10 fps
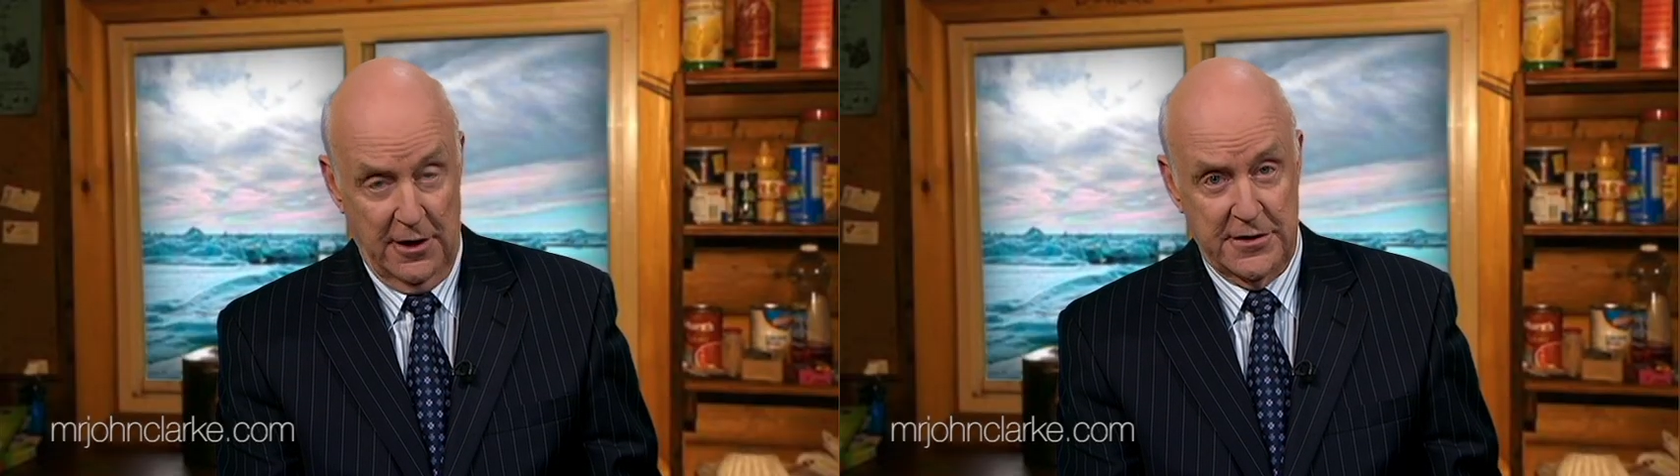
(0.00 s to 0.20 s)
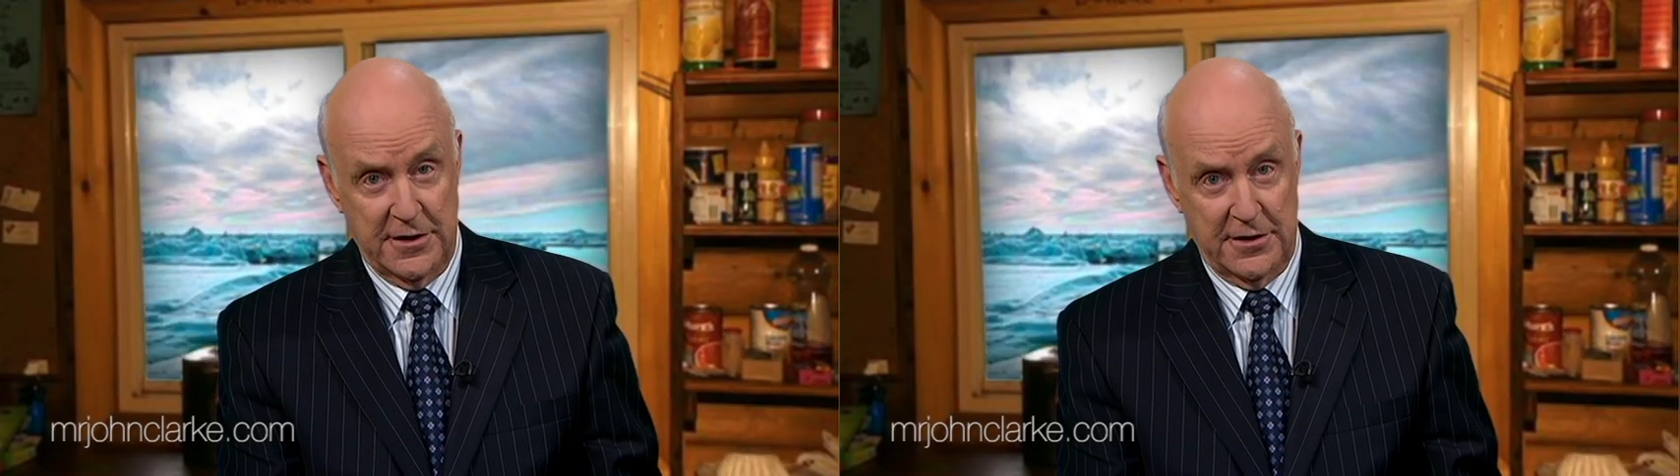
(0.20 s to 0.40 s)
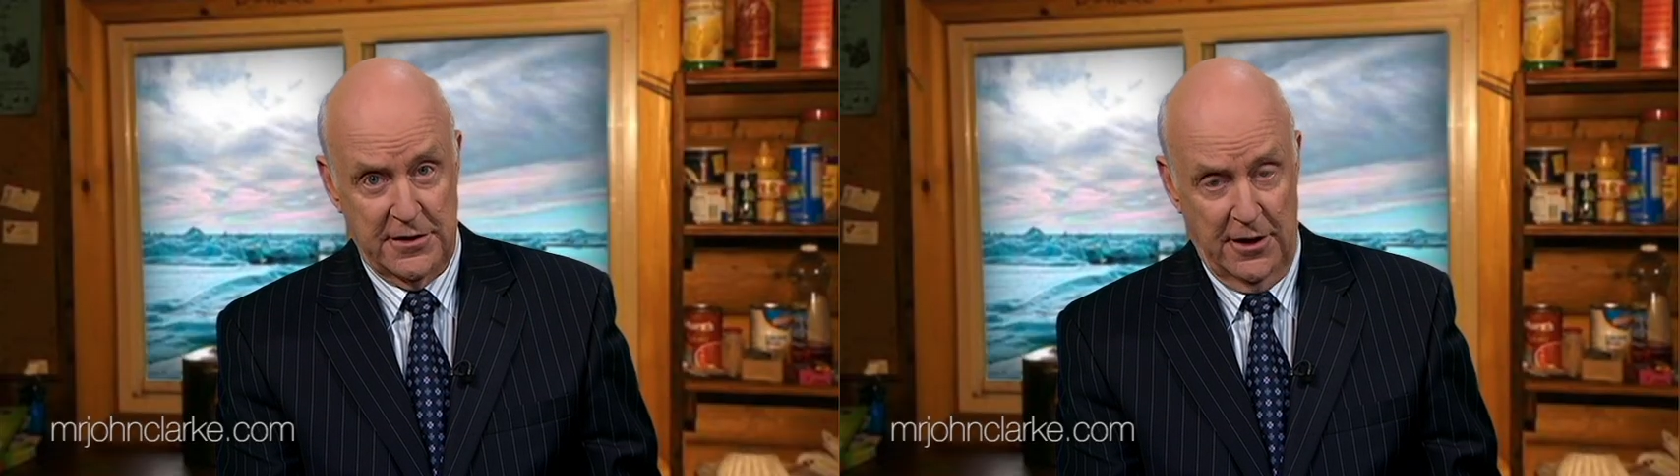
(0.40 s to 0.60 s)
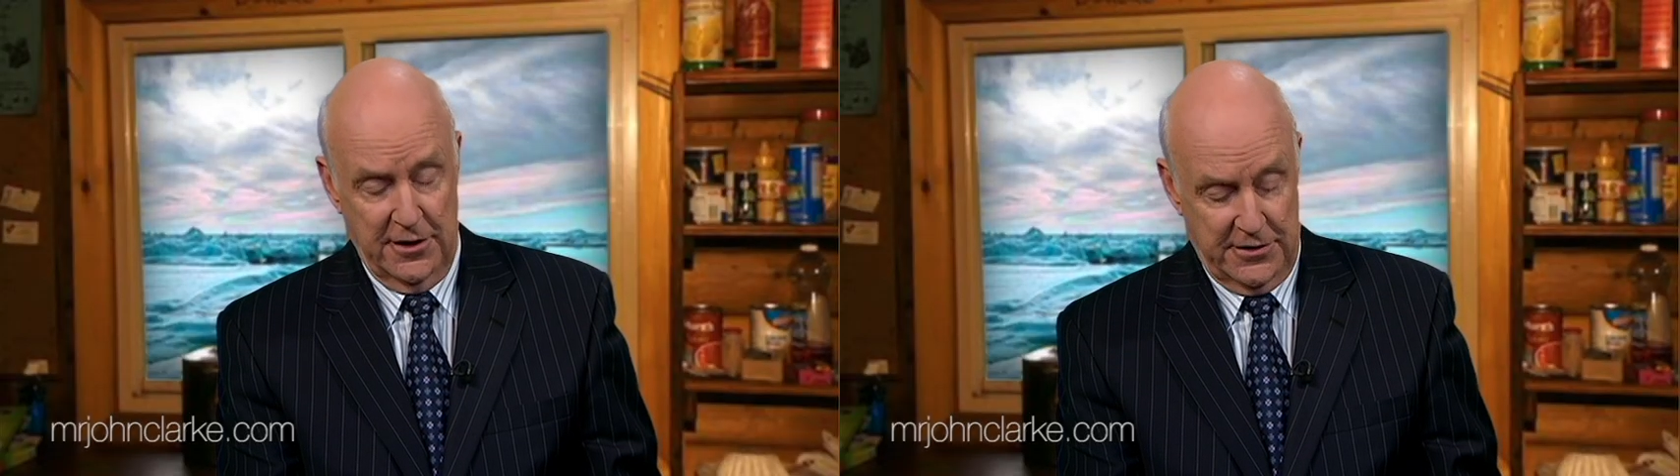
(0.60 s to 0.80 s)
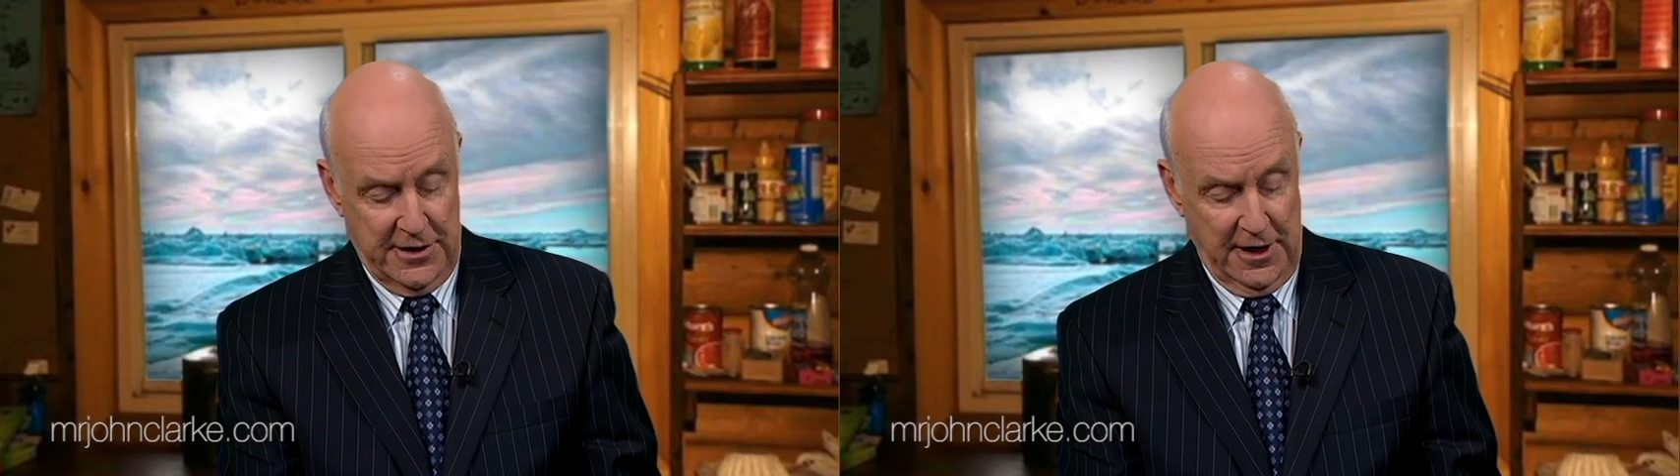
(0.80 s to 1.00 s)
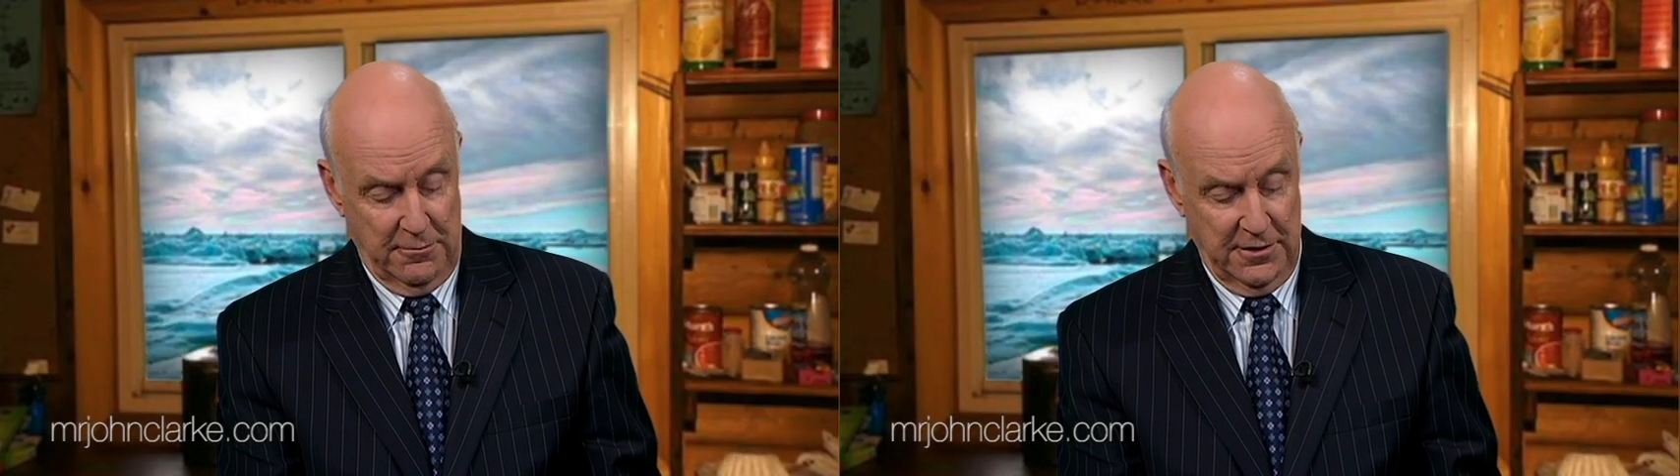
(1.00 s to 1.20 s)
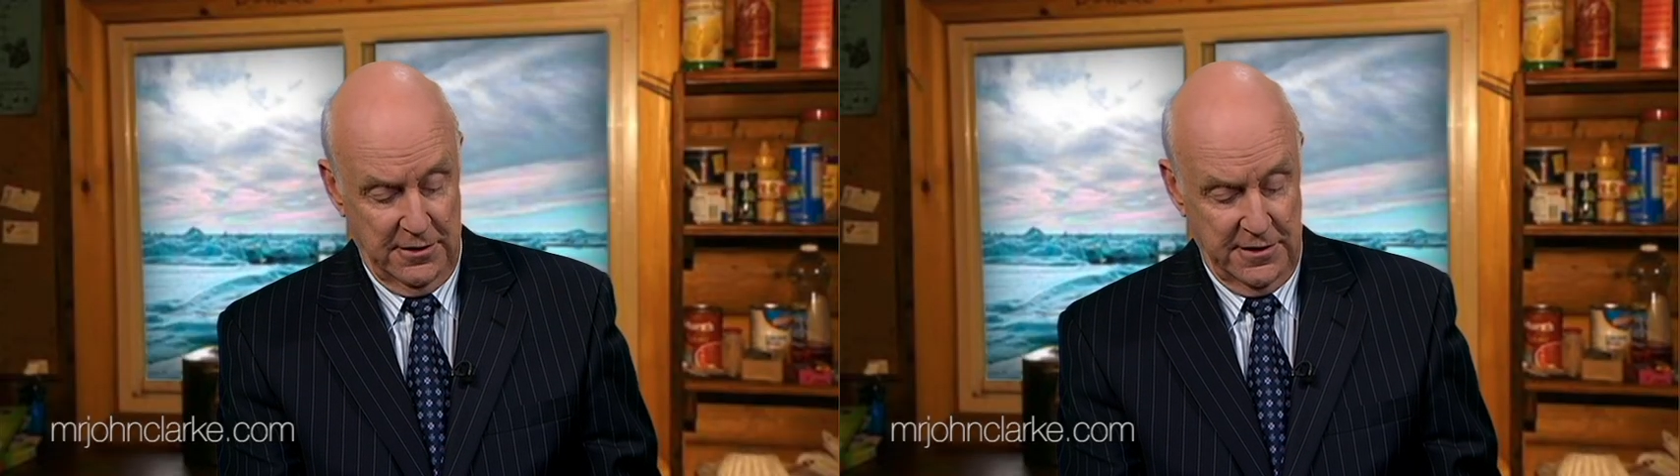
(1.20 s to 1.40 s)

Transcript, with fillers: as this is not a statement,